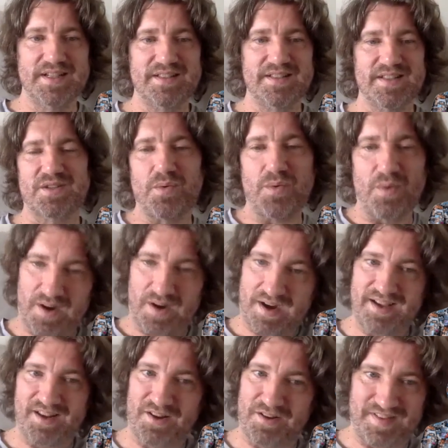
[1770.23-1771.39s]
So
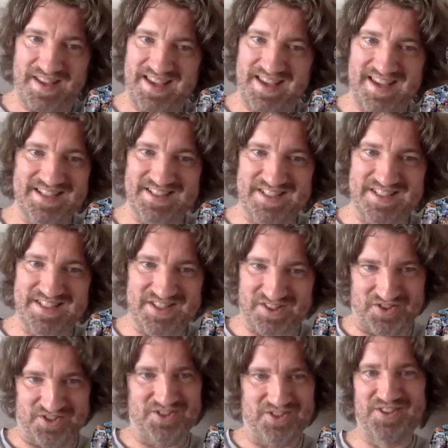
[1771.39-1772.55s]
there's quite a lot of
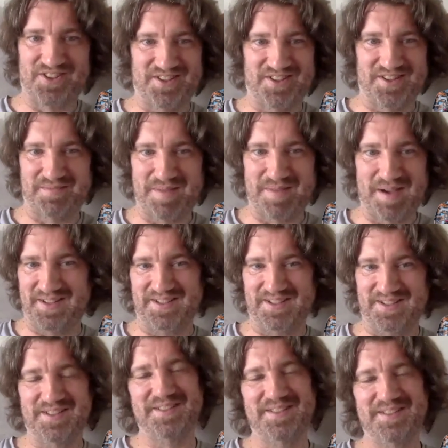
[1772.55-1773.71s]
heated
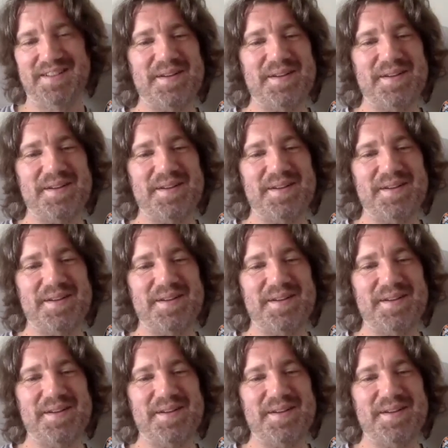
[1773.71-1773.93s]
discussion about,